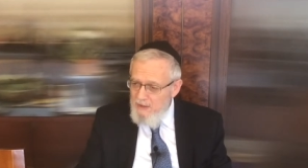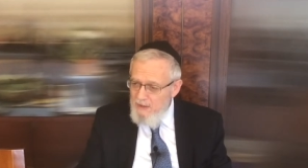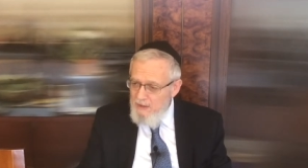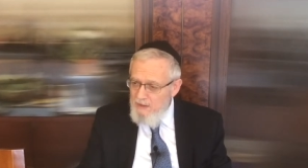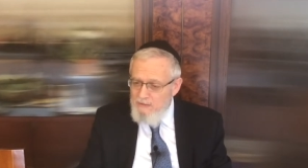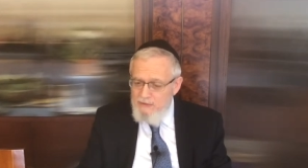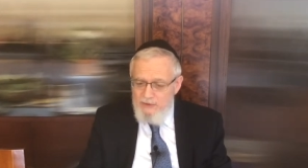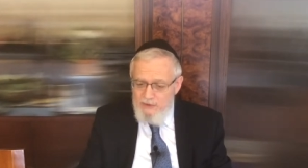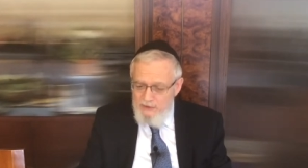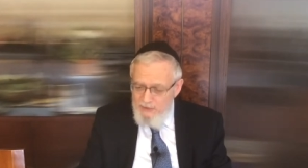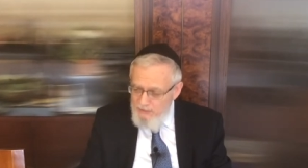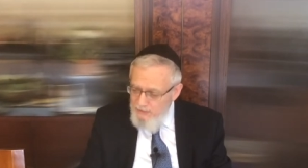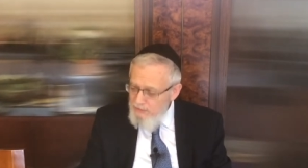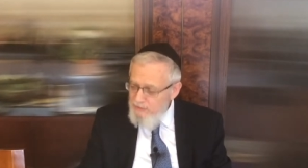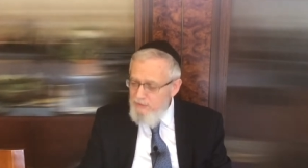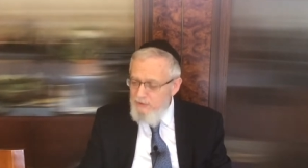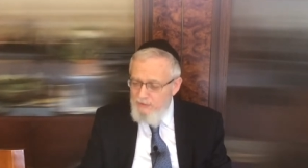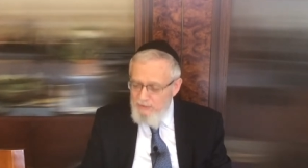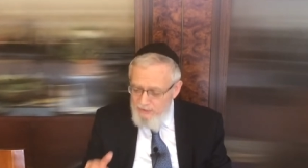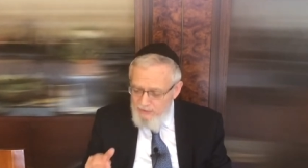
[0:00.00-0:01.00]
he'll,
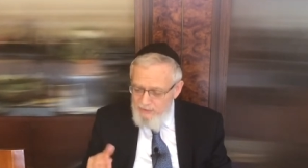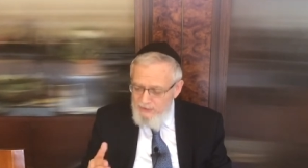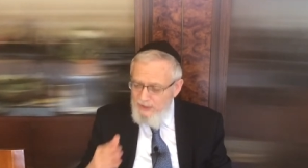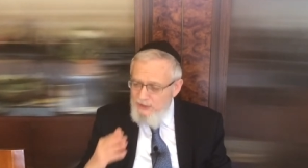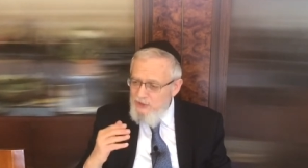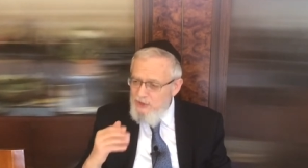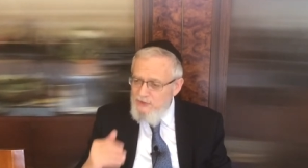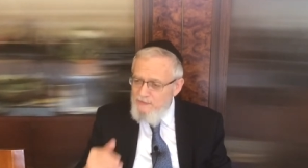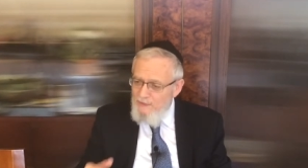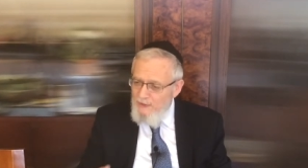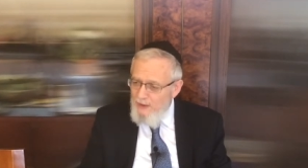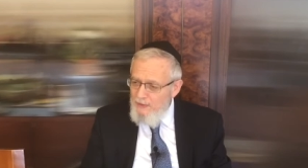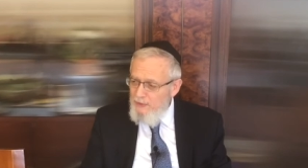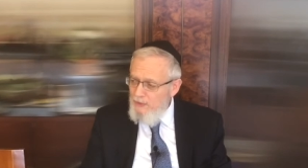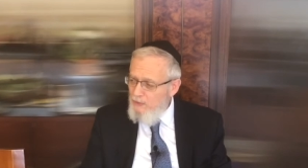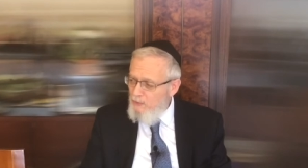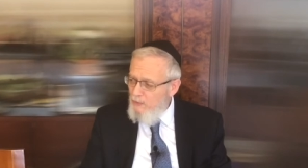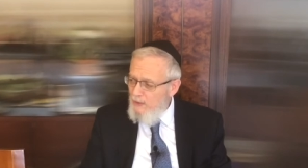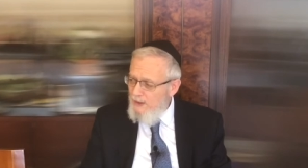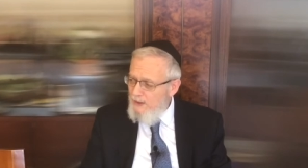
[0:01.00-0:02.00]
he'll teach his father
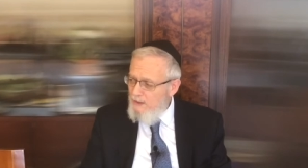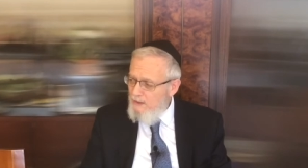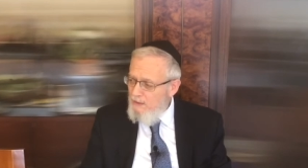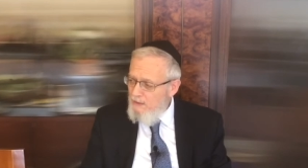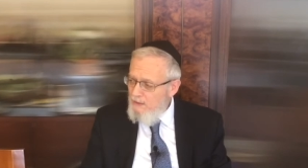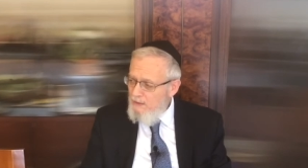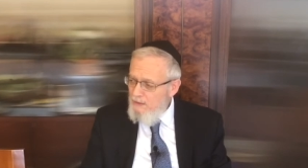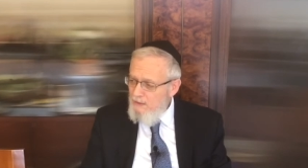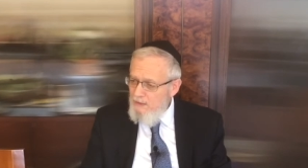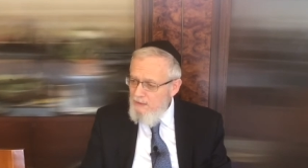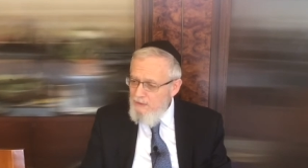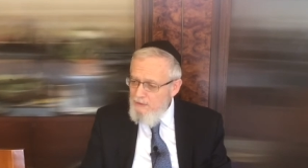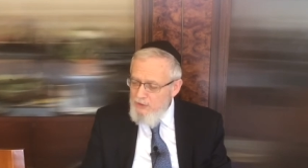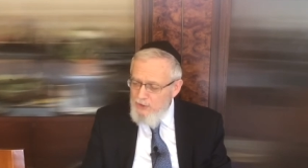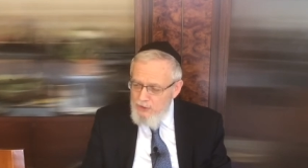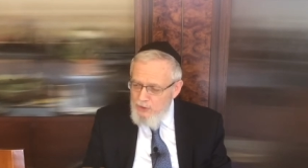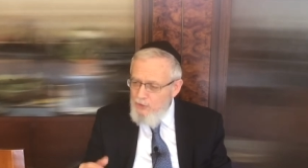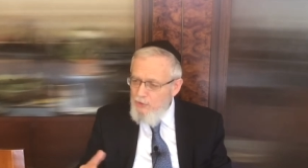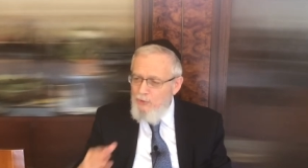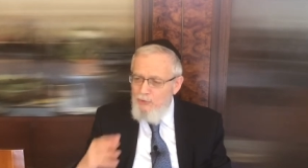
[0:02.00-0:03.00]
the way, the,
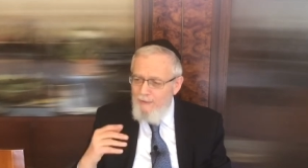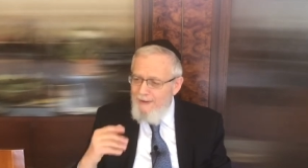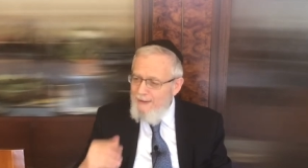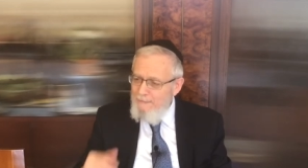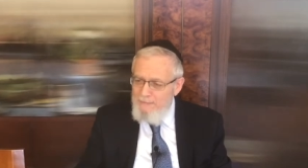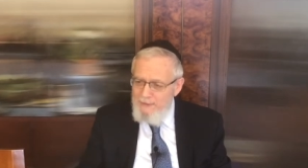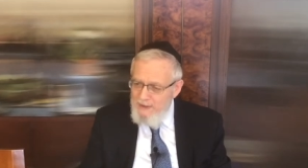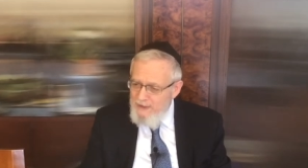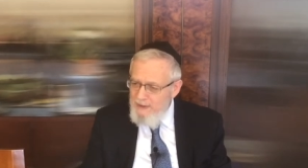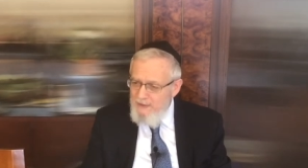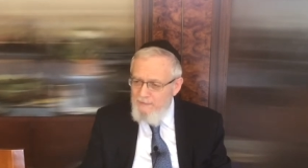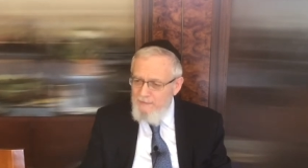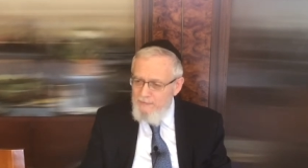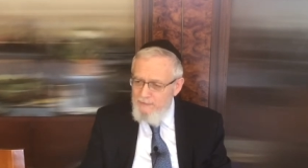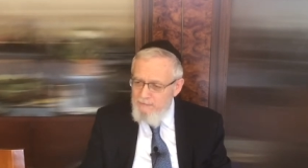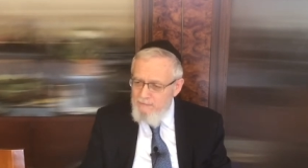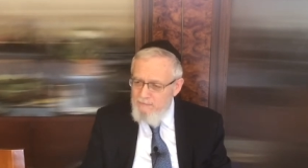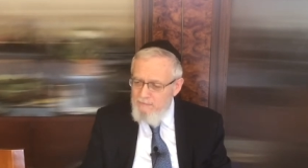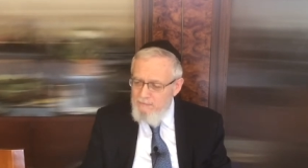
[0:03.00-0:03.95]
the correct belief.